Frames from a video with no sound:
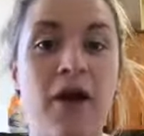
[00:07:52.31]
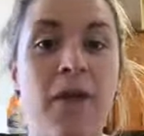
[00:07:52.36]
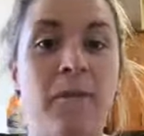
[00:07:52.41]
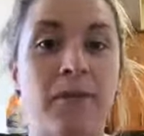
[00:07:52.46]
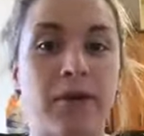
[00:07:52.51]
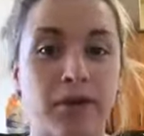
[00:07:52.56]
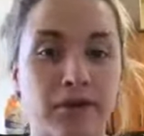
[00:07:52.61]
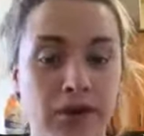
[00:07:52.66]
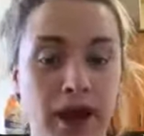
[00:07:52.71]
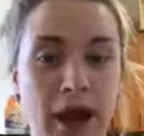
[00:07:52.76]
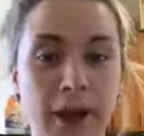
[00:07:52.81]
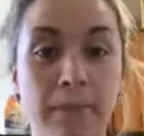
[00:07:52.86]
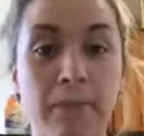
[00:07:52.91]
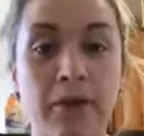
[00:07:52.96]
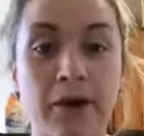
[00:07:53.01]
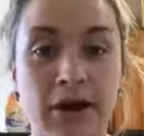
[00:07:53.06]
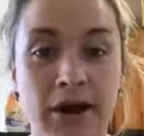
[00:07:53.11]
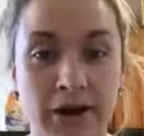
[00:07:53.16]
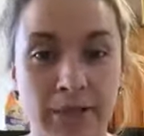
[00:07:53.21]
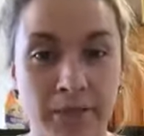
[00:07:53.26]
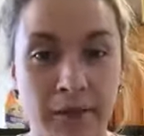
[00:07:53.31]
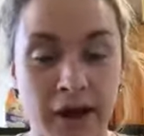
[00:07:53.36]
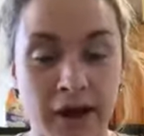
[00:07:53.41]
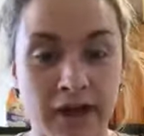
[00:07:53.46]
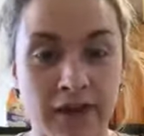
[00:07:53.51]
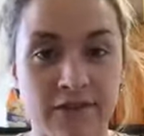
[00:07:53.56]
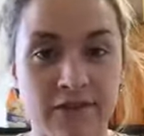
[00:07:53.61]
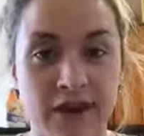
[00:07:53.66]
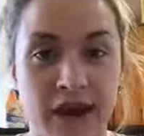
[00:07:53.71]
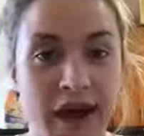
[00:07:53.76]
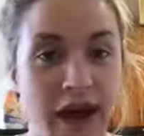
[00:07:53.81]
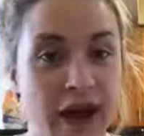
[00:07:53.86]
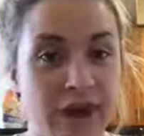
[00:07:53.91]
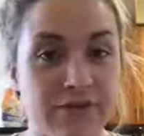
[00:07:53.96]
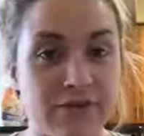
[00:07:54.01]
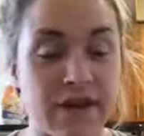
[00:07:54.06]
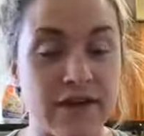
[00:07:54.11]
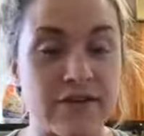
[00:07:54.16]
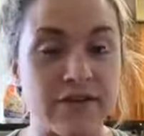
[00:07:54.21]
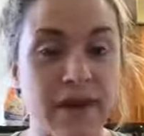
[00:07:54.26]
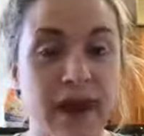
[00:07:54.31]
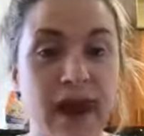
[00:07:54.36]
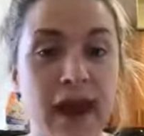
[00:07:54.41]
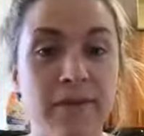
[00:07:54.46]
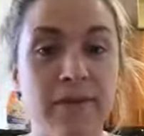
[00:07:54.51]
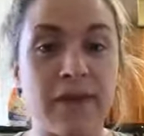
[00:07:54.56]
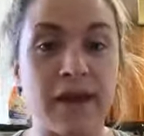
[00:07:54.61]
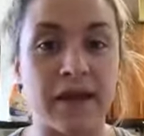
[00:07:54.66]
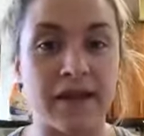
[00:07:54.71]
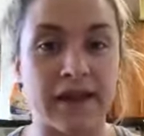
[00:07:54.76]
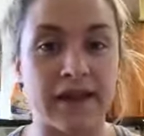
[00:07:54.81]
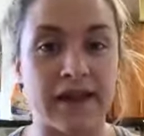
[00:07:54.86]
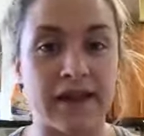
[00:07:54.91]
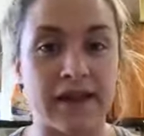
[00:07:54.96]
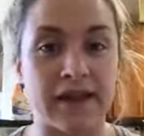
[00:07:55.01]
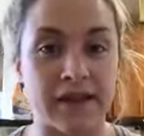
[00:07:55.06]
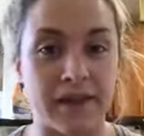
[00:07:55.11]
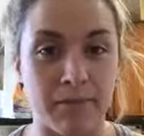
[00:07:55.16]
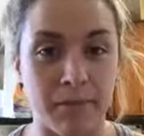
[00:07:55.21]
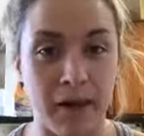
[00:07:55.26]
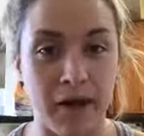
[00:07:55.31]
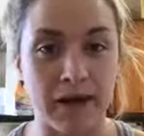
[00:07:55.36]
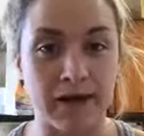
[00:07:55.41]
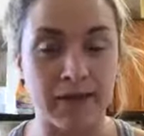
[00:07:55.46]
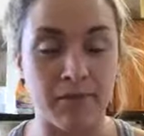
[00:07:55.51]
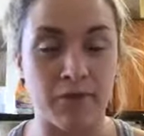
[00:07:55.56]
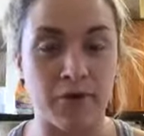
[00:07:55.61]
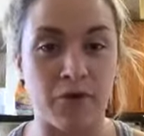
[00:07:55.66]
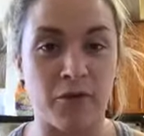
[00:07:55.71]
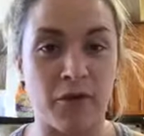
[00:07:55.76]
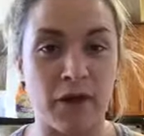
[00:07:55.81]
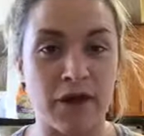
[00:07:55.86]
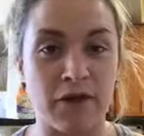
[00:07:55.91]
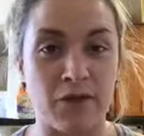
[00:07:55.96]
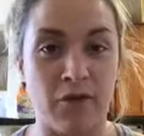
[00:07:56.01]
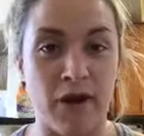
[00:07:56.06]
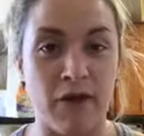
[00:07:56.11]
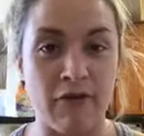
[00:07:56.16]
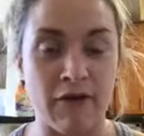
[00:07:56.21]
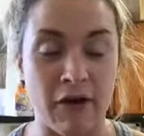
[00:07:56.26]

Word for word: but you're not burning body fat at that time because it is impossible when you have